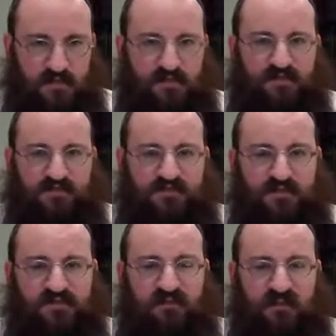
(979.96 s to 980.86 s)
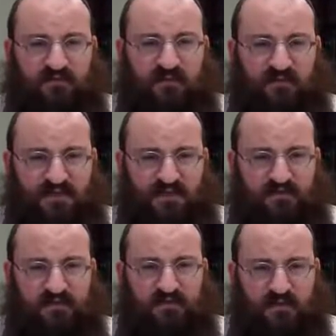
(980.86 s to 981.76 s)
So first we have to
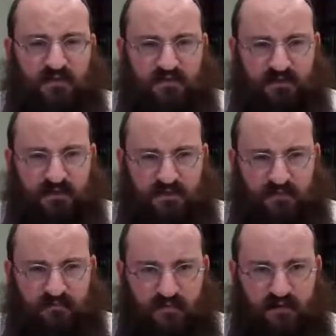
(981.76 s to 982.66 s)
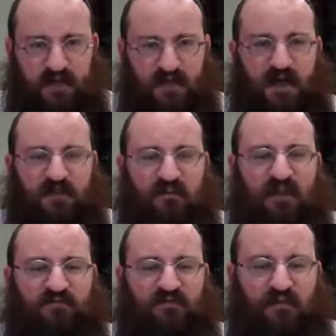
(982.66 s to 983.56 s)
perceive the greatness of Hashem, and we
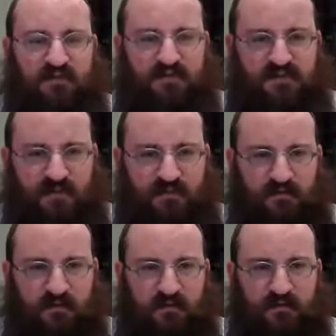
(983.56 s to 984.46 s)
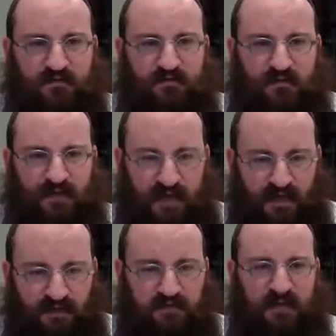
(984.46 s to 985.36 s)
have to understand the
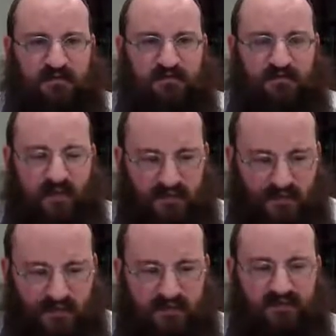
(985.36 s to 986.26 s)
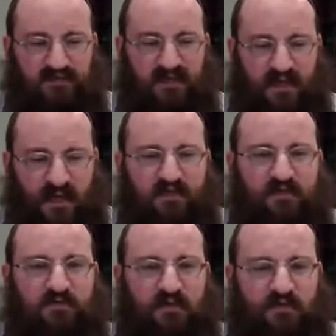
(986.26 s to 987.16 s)
delight and specialness of a
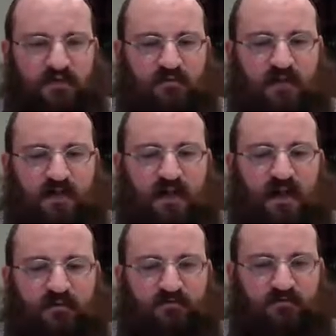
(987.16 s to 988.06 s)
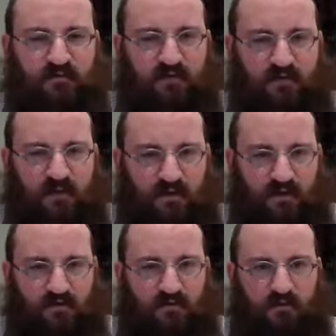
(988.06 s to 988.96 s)
connection to Hashem, and from
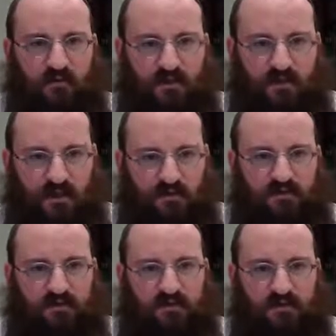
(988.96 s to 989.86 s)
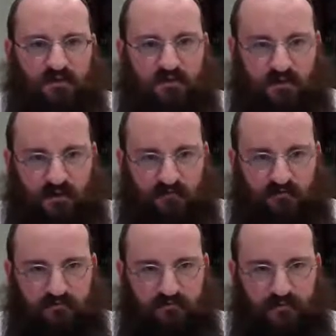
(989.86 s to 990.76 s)
there will come the love.